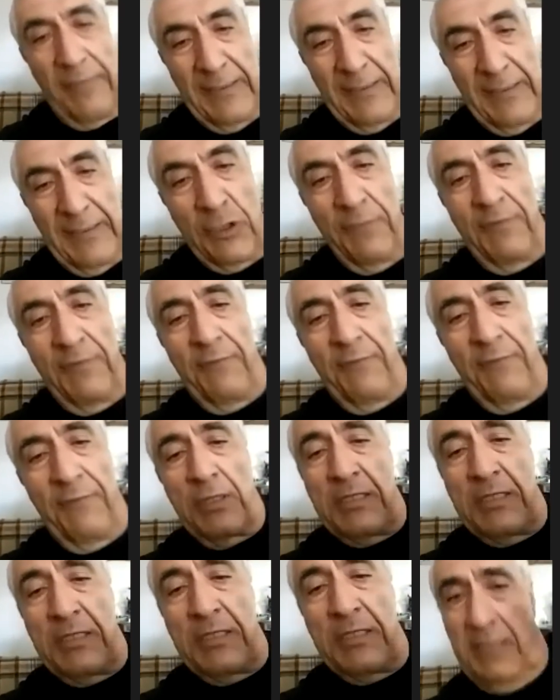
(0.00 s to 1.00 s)
Vancouver for
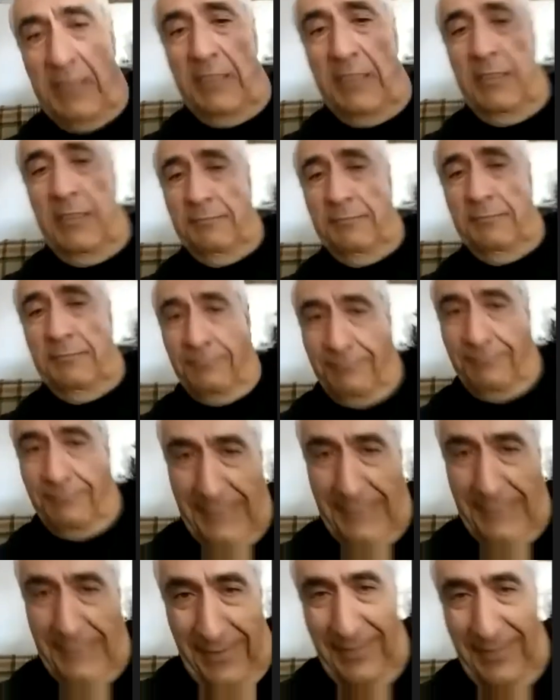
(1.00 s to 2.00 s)
distancing,
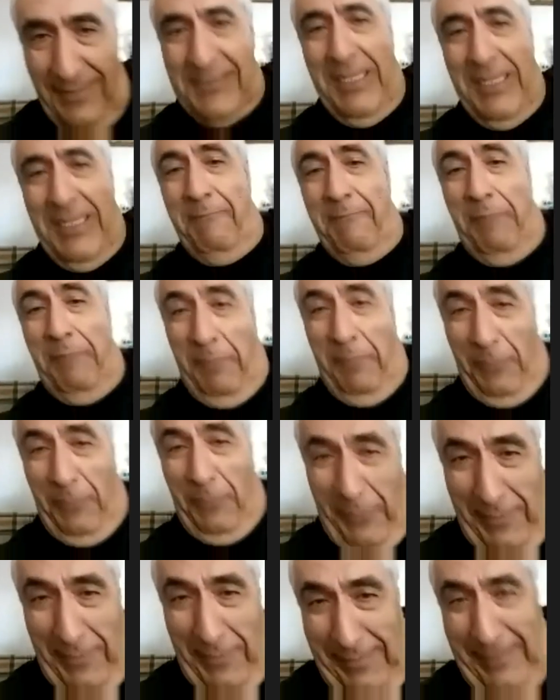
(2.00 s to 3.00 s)
and it's like
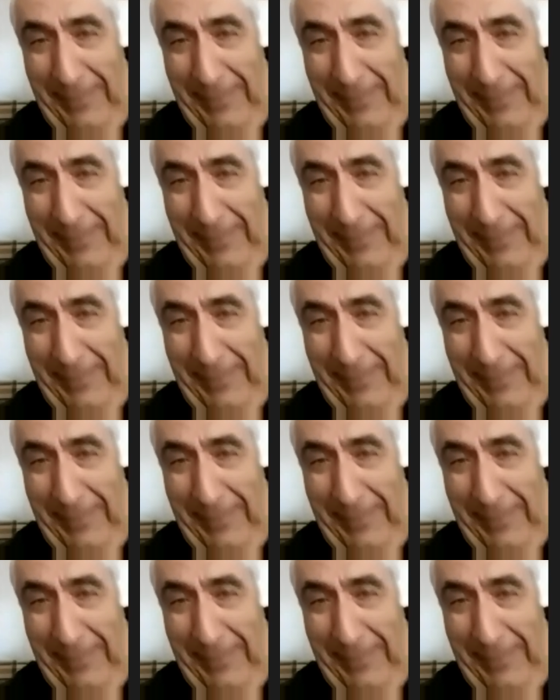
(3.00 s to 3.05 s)
people.